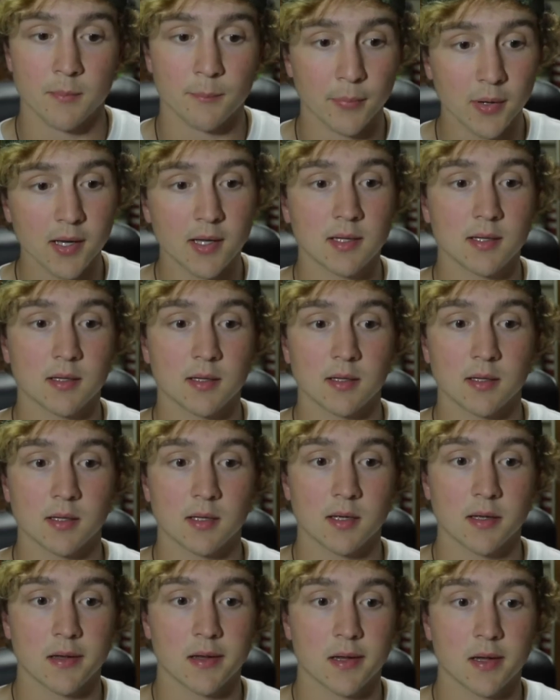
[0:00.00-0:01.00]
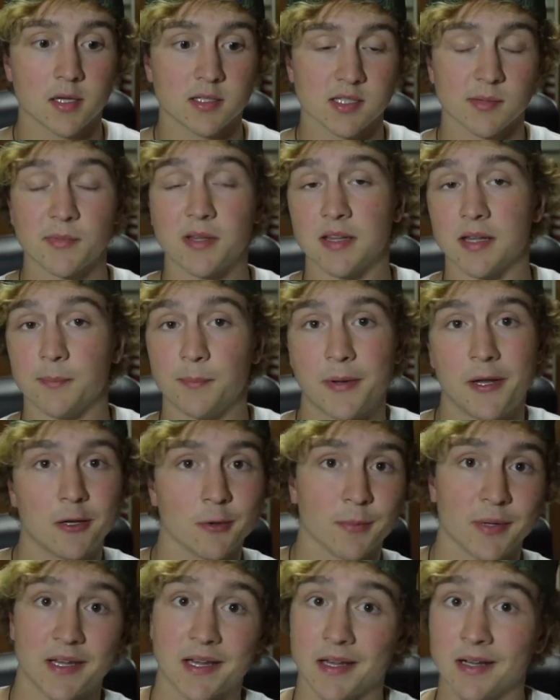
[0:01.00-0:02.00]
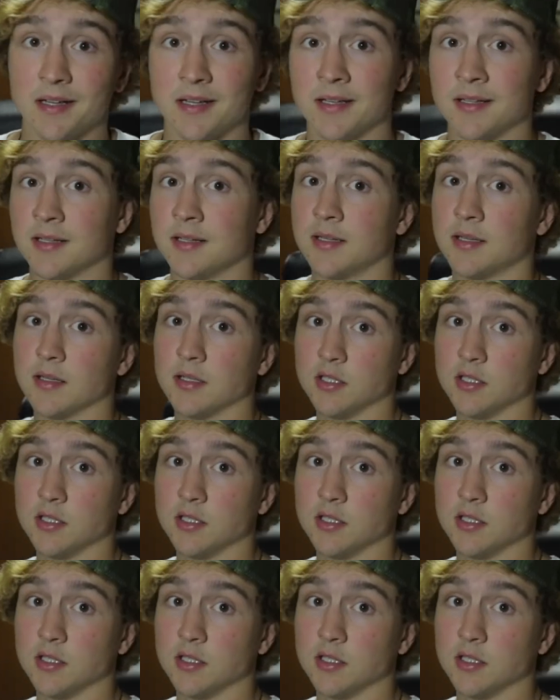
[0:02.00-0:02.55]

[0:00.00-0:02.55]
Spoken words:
But something that Peter McKinnon